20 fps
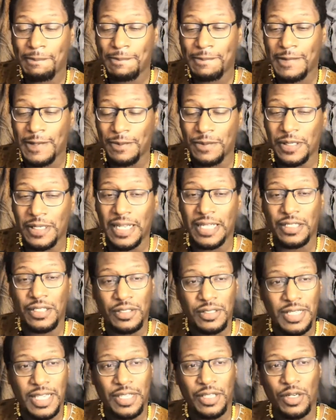something that you
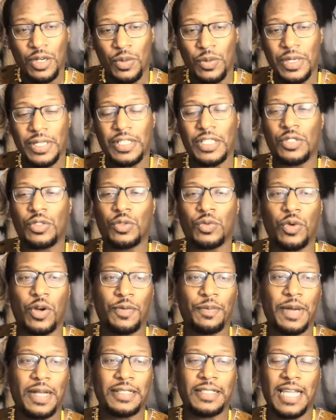say, you know what, this was
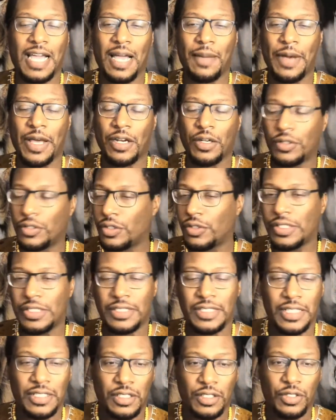worth my time. I don't do this
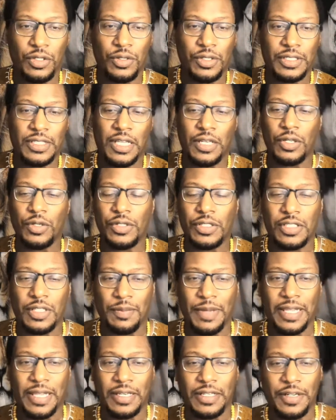just to do this. I do this to
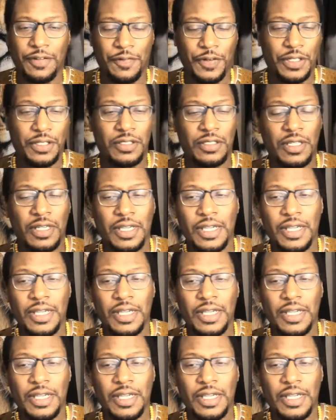make a difference.